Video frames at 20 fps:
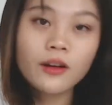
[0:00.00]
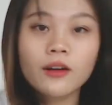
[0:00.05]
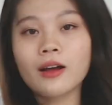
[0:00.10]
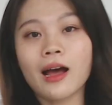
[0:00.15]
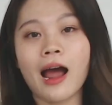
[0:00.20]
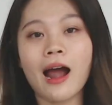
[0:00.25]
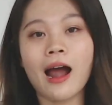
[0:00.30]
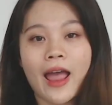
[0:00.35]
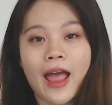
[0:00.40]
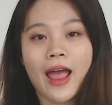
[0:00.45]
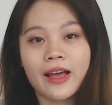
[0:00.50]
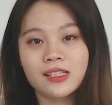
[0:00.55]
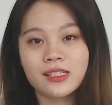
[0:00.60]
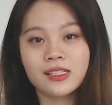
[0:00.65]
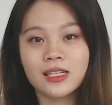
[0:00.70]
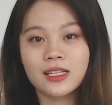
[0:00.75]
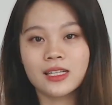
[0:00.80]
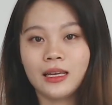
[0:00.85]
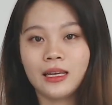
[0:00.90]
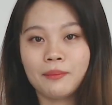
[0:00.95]

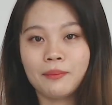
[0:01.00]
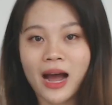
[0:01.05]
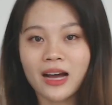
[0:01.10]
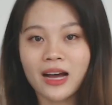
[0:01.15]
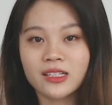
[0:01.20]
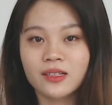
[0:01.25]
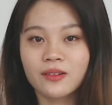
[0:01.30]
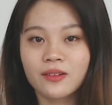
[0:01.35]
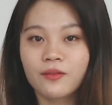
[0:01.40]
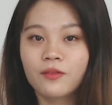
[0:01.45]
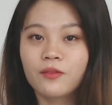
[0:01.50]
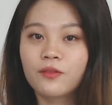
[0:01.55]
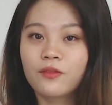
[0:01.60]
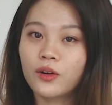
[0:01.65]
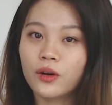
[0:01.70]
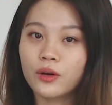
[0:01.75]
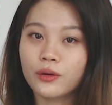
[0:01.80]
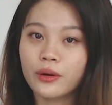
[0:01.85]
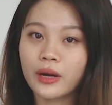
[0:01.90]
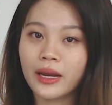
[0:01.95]
IST button
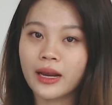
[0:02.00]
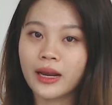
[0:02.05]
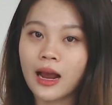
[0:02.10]
for